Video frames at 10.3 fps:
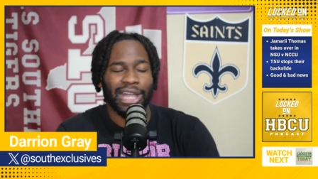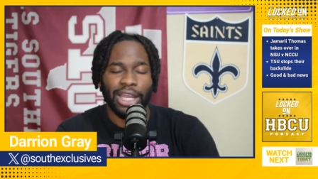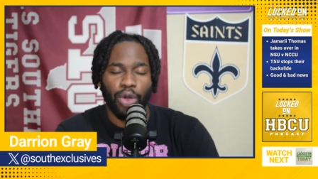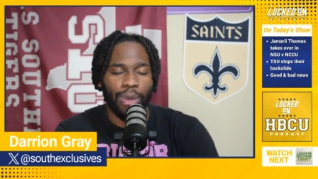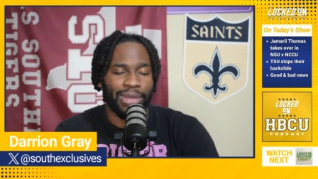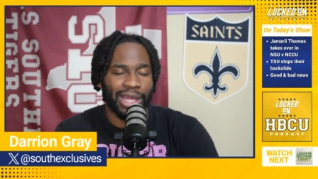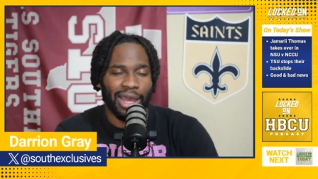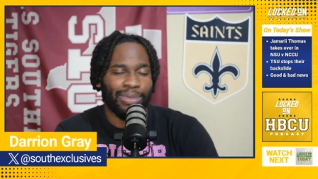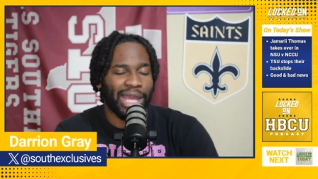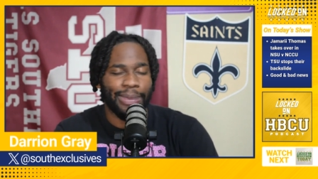And I know
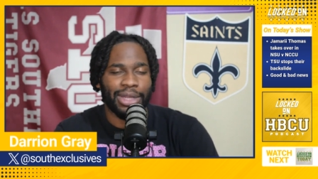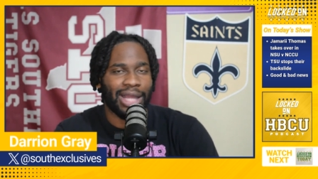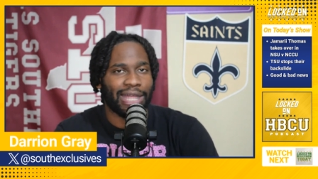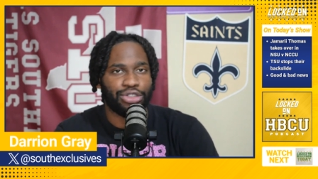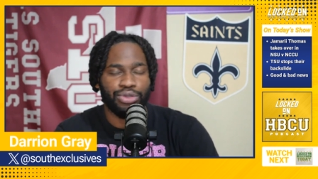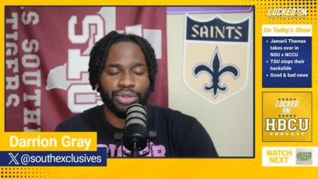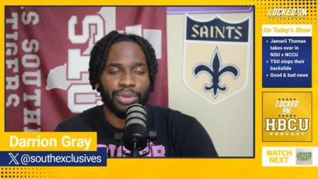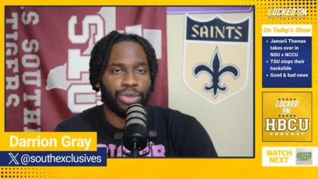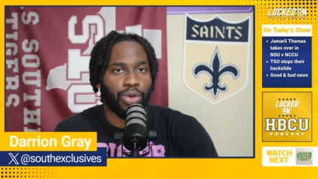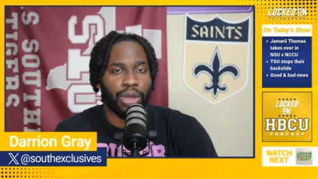I'm naming a lot of schools.
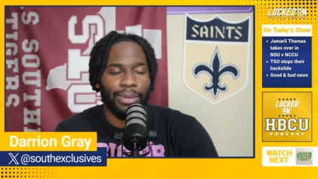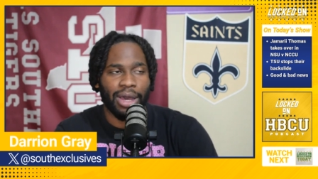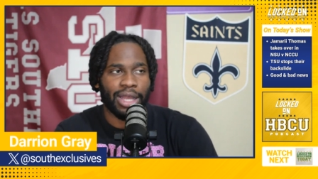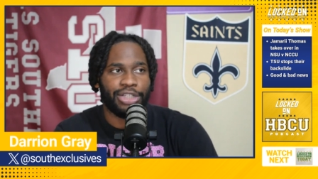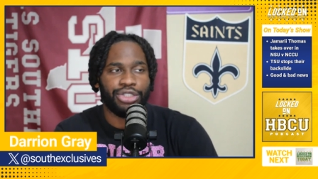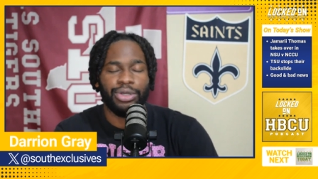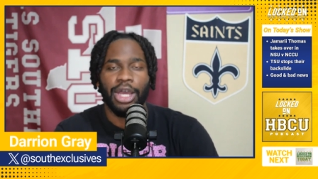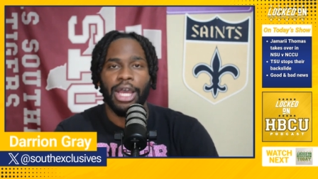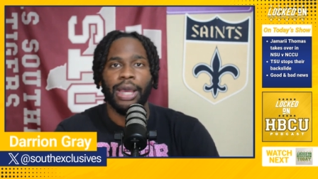I'm throwing them out at you.